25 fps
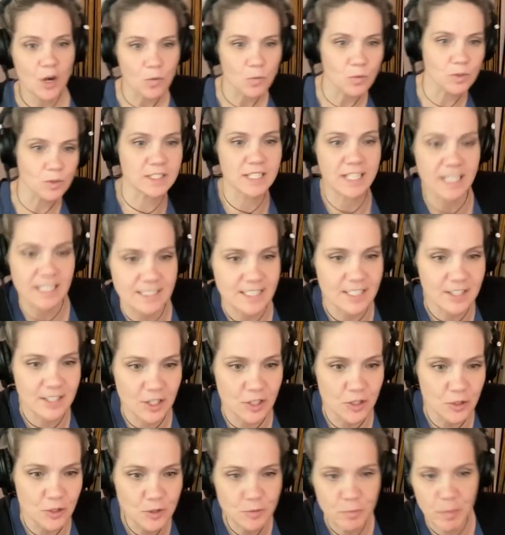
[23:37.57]
was get to
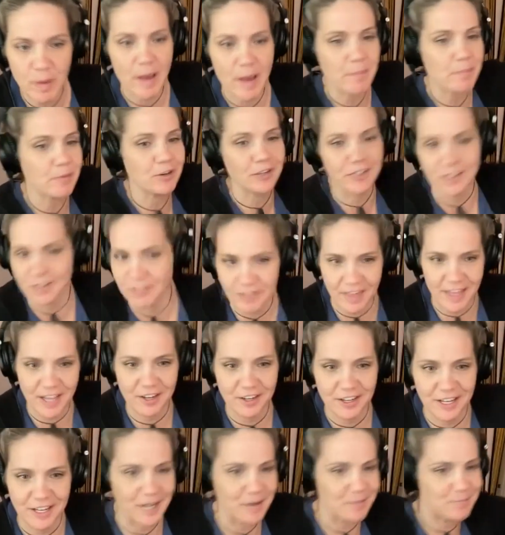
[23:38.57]
the newspaper and if they
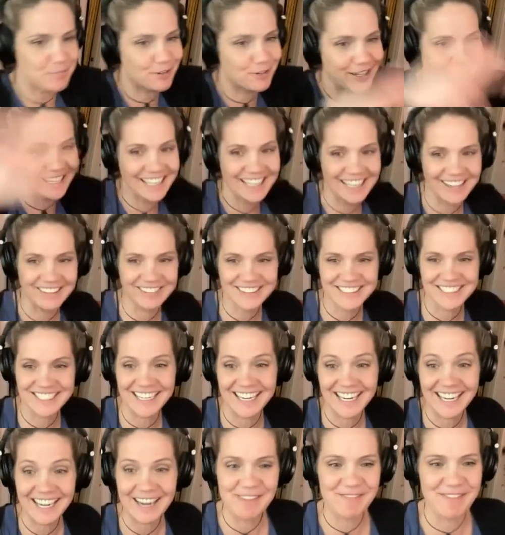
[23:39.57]
could get it printed, it was
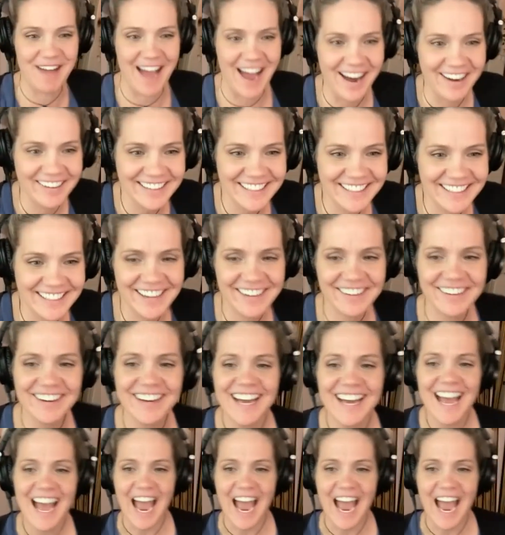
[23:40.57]
going to come out, you know?